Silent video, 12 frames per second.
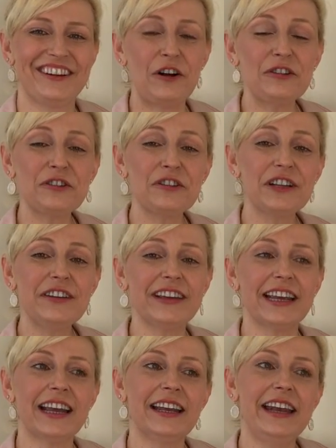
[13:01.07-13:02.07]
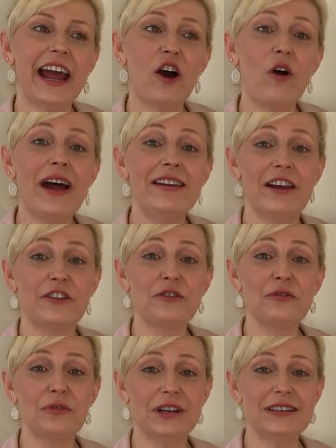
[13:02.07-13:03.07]
also living. Now,
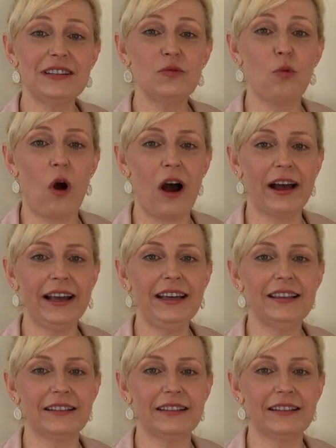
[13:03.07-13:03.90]
another reason why